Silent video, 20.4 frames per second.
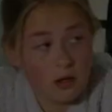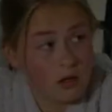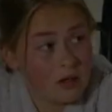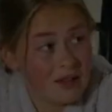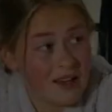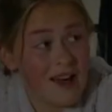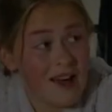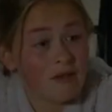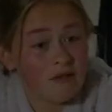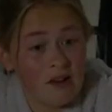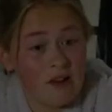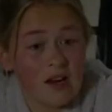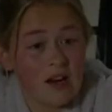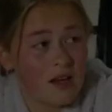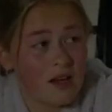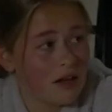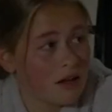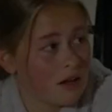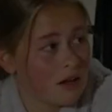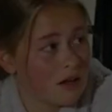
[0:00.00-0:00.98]
Yeah, really.
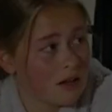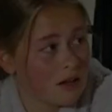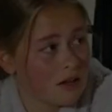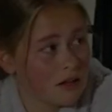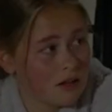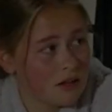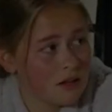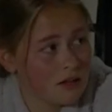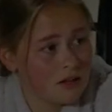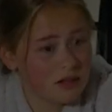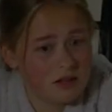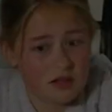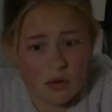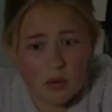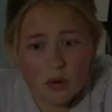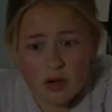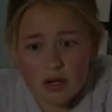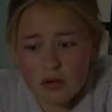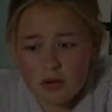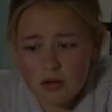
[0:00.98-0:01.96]
Just don't want
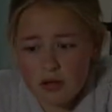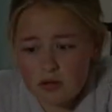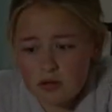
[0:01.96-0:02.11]
to, that's